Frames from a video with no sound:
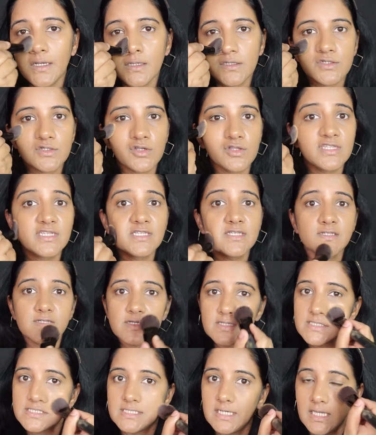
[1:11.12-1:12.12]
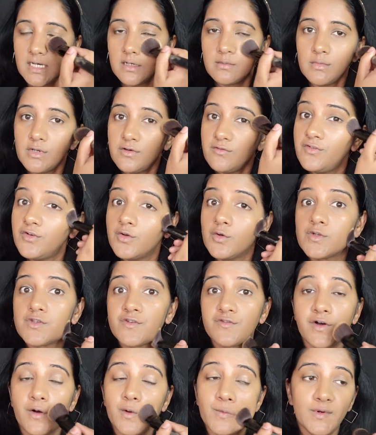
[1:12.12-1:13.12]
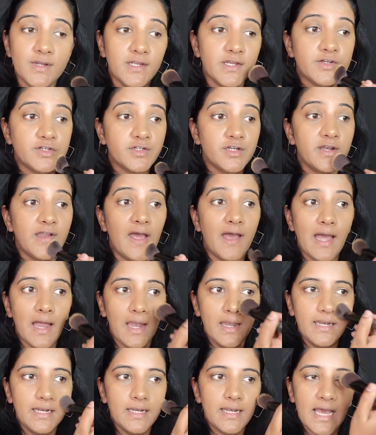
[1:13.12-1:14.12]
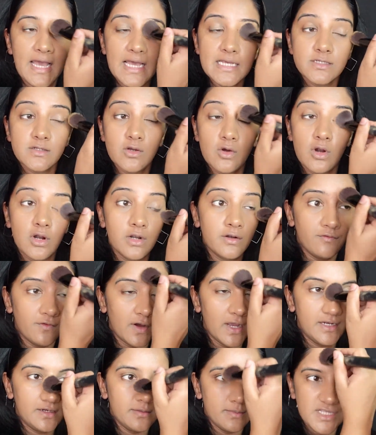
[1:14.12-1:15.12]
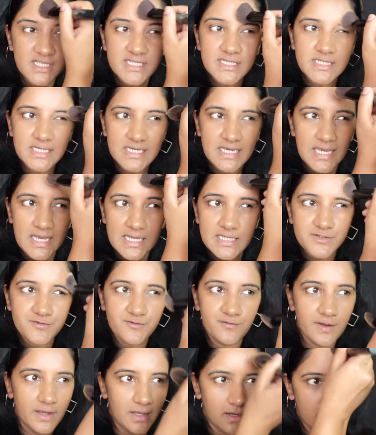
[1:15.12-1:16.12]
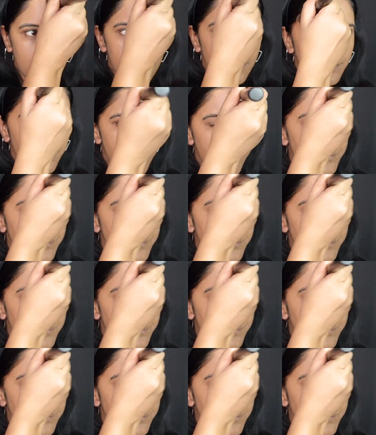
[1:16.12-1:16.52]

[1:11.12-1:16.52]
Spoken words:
So this is a serum infused foundation and it has got vitamin C as well.